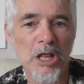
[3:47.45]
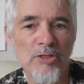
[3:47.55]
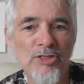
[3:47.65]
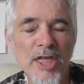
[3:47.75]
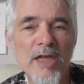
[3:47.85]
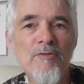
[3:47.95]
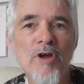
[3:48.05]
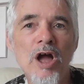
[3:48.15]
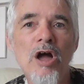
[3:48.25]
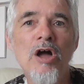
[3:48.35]
there
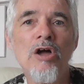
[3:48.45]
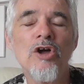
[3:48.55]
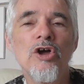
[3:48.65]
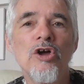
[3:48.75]
are